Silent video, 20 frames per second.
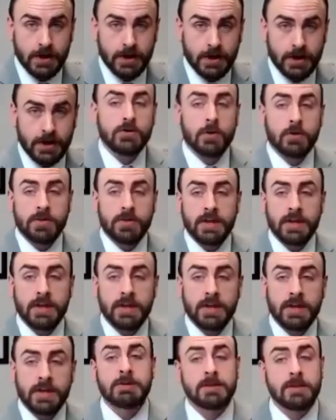So
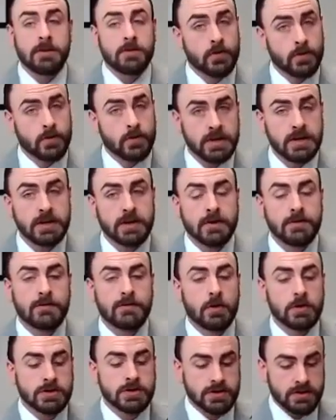thinking about this for lead
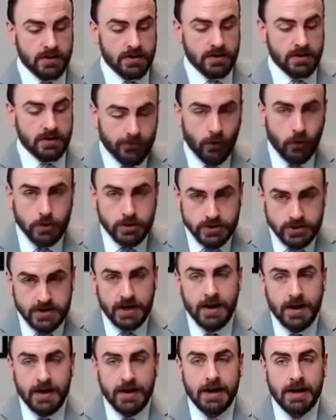conversion, the first
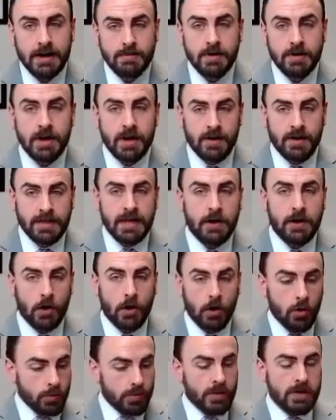time that
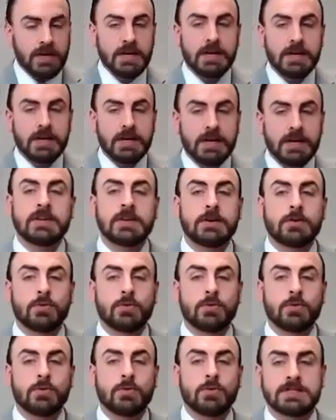opening
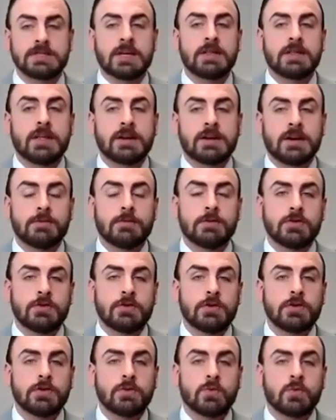sequence that they come into
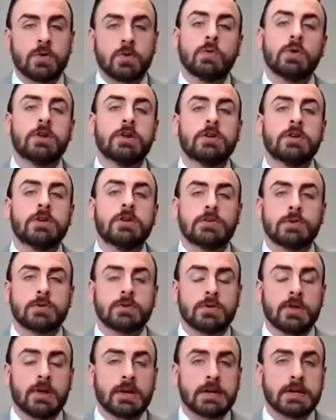your world, what does it look
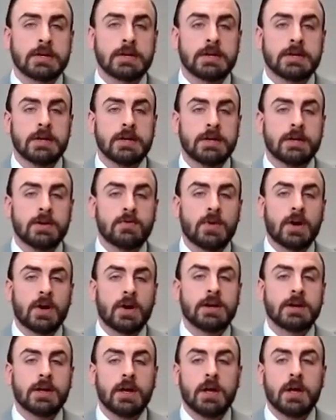like,
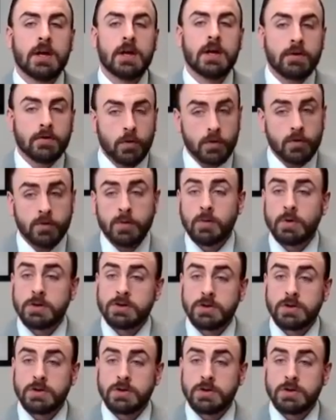right? And of course, we want
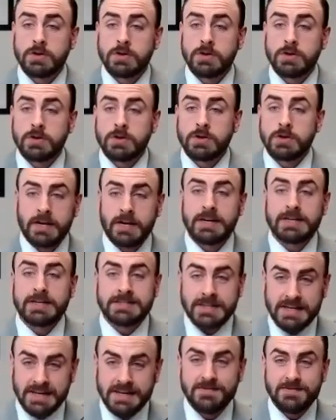you to convert, so call,
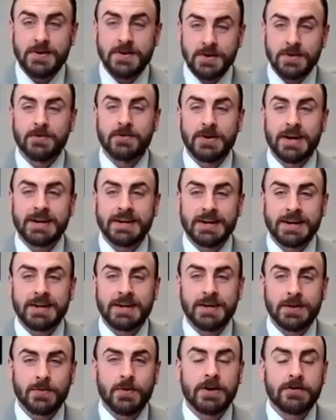text, email. We're
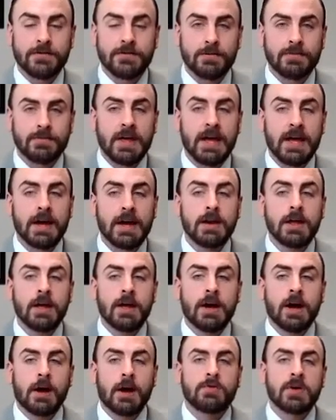not getting away from that.
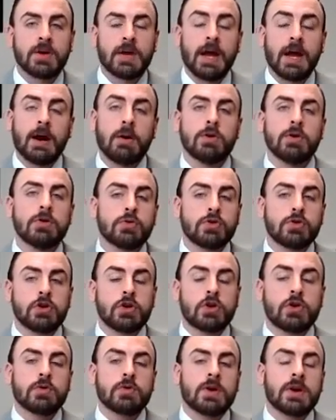I'm saying, how are you
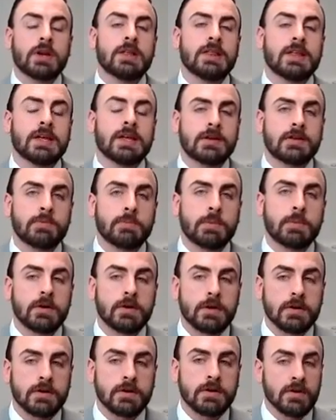curating that
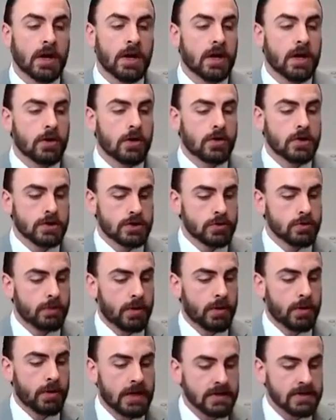experience? Could you
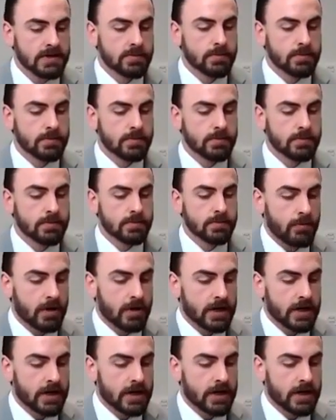possibly send them
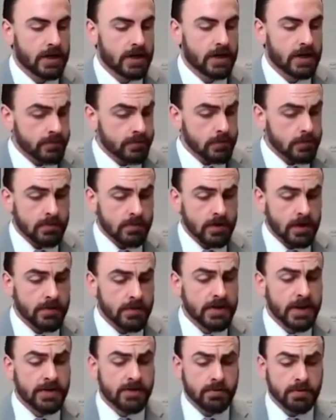information
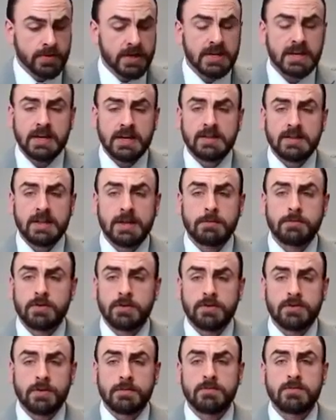that's linking
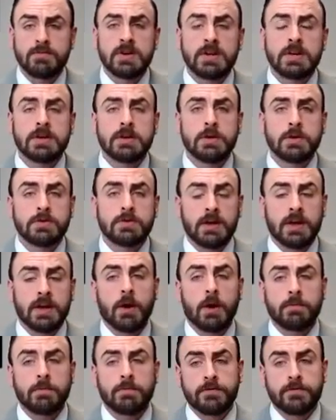them to some videos to
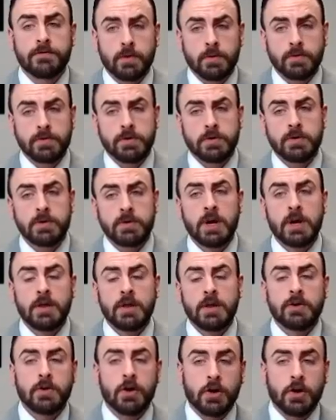help further
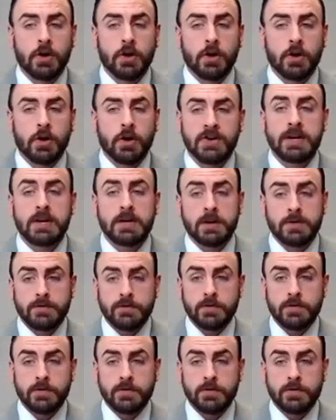their understanding of
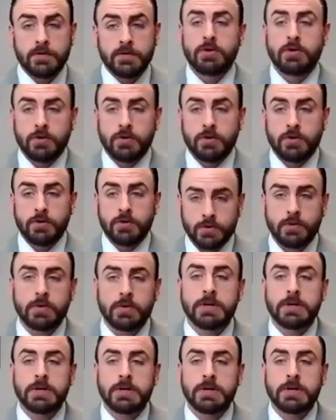you and your story
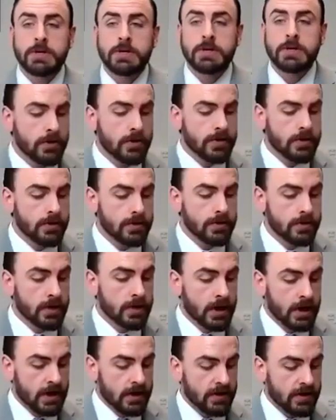and your business? Are
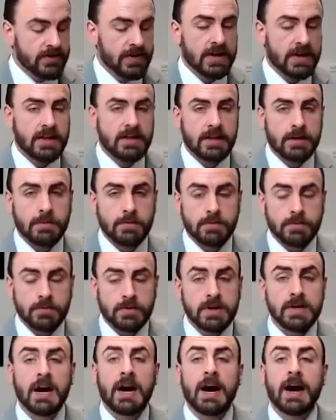you sending
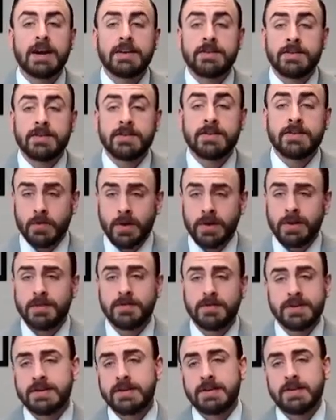them guides that are
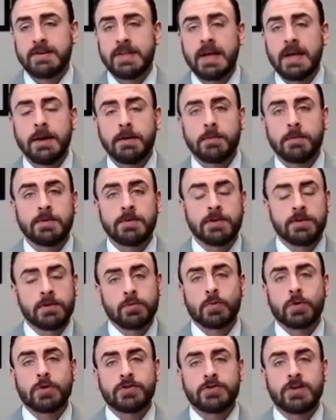relevant to them? This is
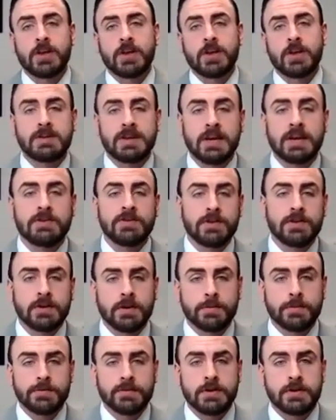where segmentation
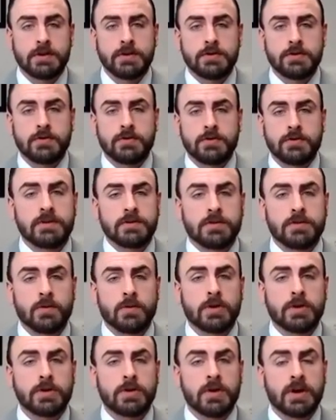comes into your
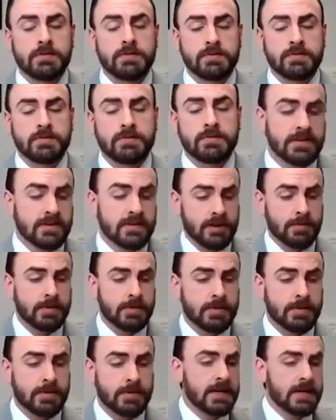business. So when you have leads
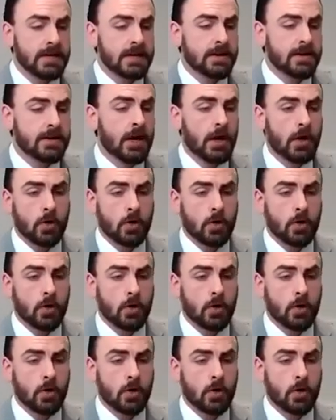coming in